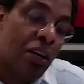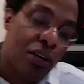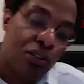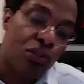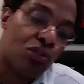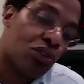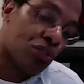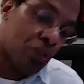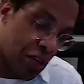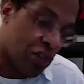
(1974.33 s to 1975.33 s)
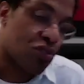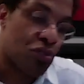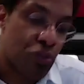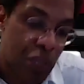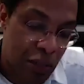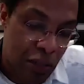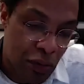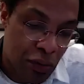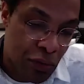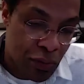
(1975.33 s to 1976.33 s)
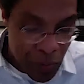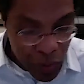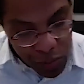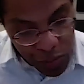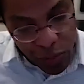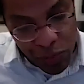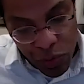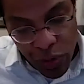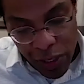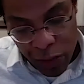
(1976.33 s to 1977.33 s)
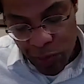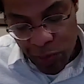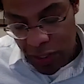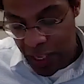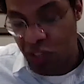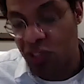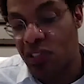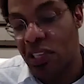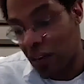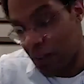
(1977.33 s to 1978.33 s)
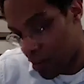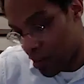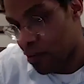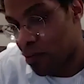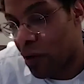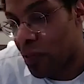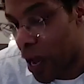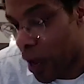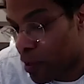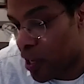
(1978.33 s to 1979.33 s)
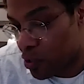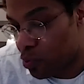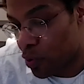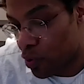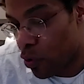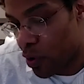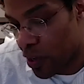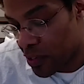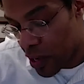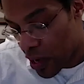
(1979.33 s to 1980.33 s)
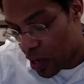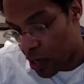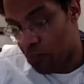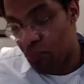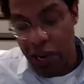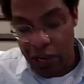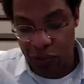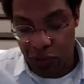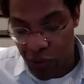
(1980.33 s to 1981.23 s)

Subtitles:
So just to make sure that you have your expectations set for how the application would go, because an appraiser